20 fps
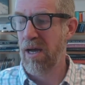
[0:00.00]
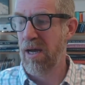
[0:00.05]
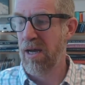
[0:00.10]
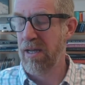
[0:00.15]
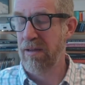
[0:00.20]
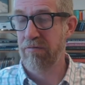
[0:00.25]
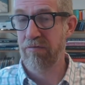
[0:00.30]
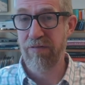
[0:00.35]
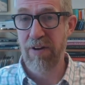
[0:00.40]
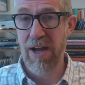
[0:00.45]

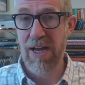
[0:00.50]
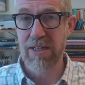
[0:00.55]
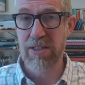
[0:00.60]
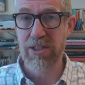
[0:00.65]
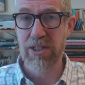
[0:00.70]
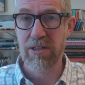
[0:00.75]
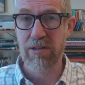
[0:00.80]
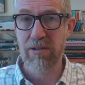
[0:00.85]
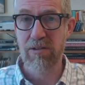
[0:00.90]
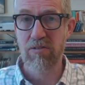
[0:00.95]
uh,
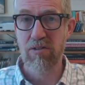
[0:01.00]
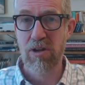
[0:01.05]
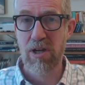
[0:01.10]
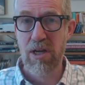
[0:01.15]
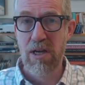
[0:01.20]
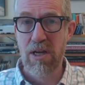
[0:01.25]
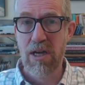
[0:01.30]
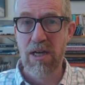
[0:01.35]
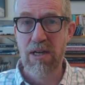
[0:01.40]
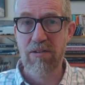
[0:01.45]
infections,
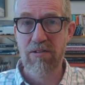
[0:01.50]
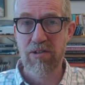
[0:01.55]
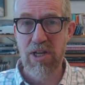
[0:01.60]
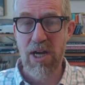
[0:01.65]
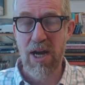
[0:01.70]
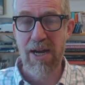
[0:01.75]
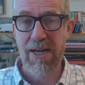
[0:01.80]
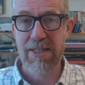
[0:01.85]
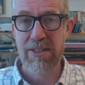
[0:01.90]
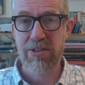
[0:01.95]
is
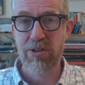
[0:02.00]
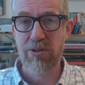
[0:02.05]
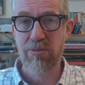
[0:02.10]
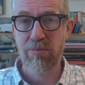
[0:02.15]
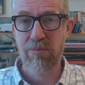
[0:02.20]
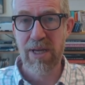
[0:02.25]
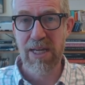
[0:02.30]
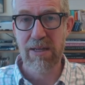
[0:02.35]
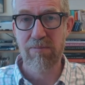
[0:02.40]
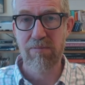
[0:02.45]
tied
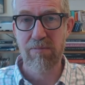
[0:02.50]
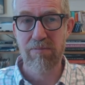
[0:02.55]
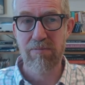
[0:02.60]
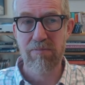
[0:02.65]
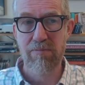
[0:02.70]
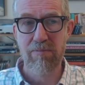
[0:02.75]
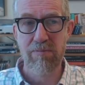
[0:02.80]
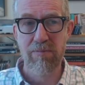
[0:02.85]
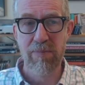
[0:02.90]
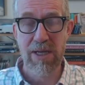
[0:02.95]
to meat,
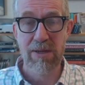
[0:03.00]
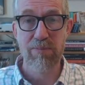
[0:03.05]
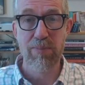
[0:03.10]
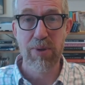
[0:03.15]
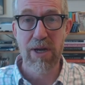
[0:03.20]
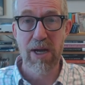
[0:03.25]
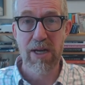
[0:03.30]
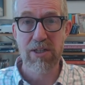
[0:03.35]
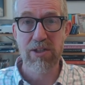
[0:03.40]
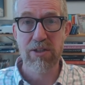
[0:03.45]

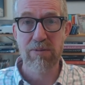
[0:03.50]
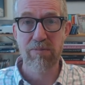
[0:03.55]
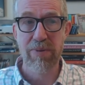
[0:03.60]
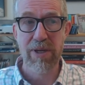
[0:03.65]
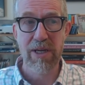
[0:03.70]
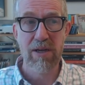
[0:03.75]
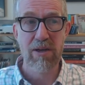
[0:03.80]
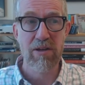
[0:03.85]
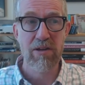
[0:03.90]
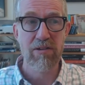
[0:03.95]
meat
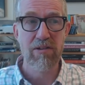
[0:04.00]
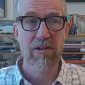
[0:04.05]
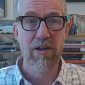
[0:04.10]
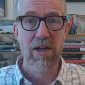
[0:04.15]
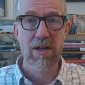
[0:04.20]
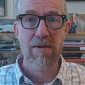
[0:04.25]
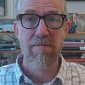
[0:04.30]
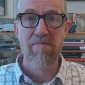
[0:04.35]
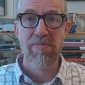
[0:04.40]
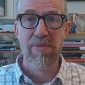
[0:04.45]
production, because
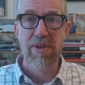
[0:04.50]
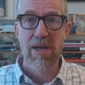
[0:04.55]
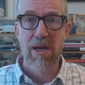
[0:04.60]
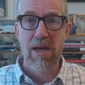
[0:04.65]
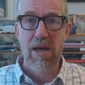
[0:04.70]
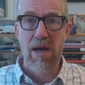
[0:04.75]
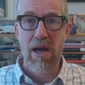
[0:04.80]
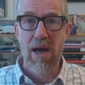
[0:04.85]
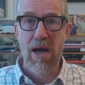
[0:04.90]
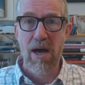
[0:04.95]

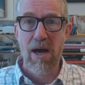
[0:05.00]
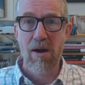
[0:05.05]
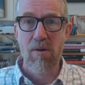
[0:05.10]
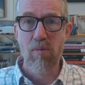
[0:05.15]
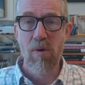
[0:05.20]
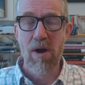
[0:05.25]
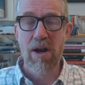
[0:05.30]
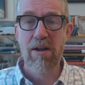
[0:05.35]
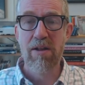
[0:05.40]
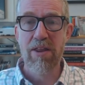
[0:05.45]

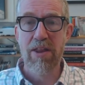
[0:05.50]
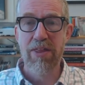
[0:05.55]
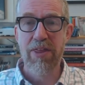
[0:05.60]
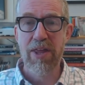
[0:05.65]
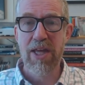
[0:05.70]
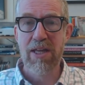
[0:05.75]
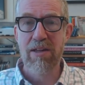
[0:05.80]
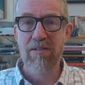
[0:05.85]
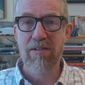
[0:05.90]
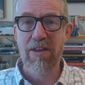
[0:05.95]
uh, one of
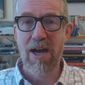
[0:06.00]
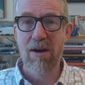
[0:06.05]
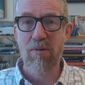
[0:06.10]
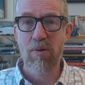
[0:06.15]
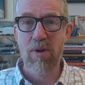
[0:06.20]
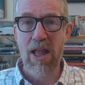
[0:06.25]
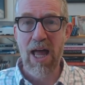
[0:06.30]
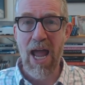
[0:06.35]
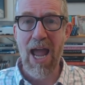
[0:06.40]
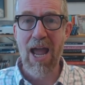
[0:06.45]
the things
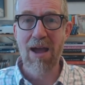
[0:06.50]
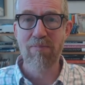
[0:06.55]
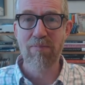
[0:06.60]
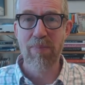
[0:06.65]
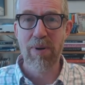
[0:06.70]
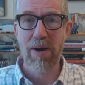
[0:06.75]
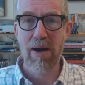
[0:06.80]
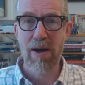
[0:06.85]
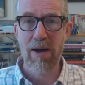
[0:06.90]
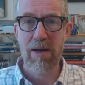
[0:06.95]
that will
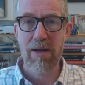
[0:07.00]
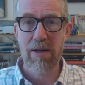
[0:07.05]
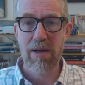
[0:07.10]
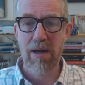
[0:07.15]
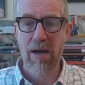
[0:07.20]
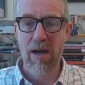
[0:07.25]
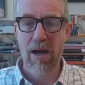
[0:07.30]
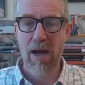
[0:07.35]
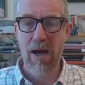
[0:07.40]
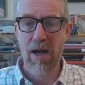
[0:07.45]
hamper
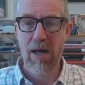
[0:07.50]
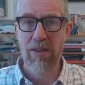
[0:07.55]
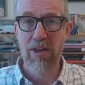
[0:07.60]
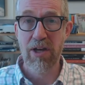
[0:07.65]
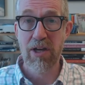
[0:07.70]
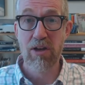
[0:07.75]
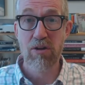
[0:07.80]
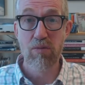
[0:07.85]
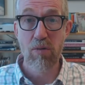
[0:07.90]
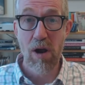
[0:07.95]

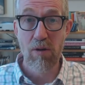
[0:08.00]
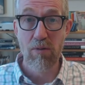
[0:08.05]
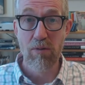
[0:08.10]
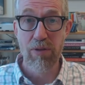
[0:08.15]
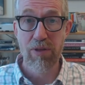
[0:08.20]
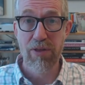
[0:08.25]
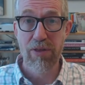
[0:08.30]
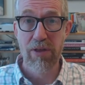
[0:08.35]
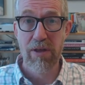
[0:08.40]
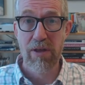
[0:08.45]
the
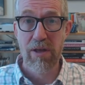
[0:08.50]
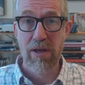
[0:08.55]
growth